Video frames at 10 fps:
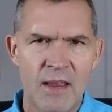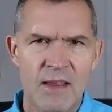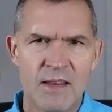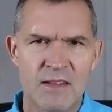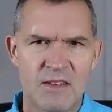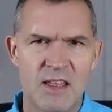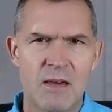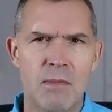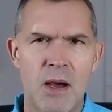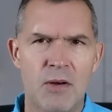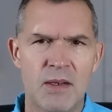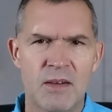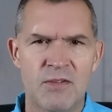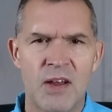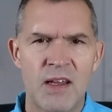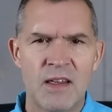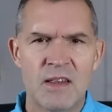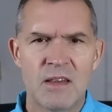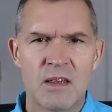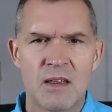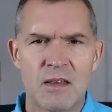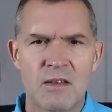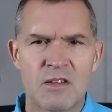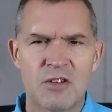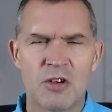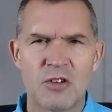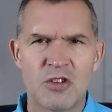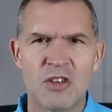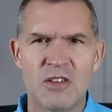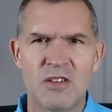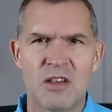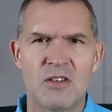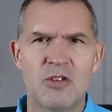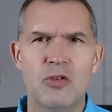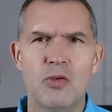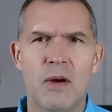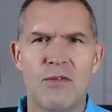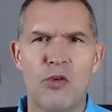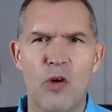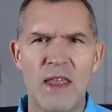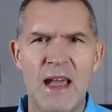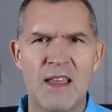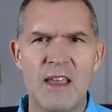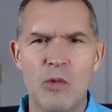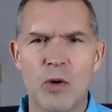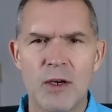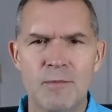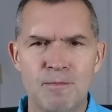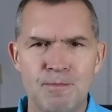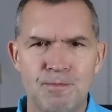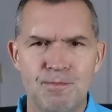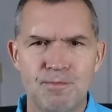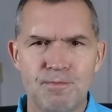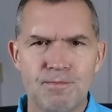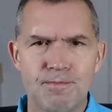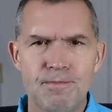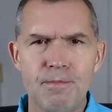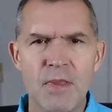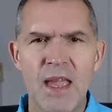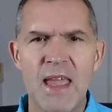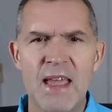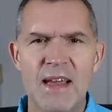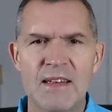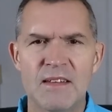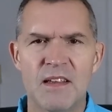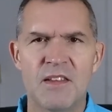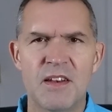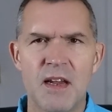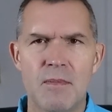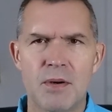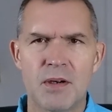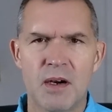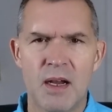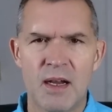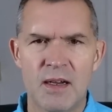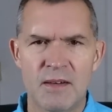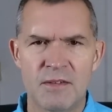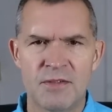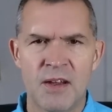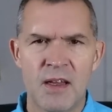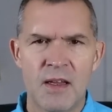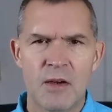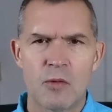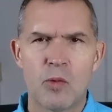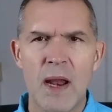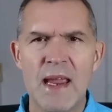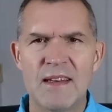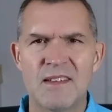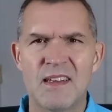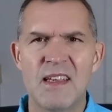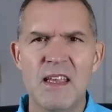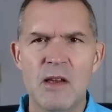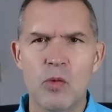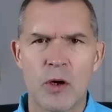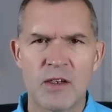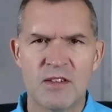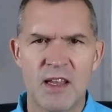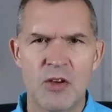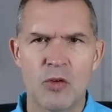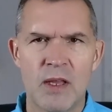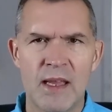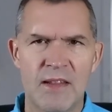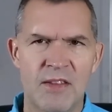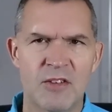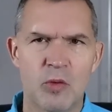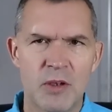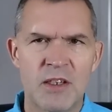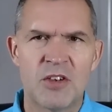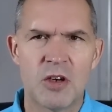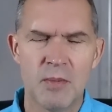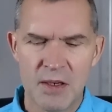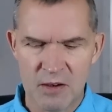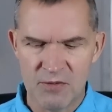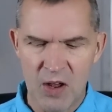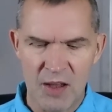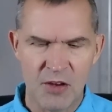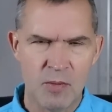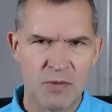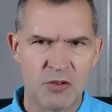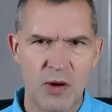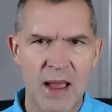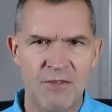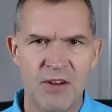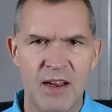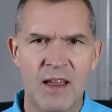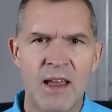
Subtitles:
is the amount of searches for that keyword and the number of ranked keywords that you get. This will determine your volume of traffic.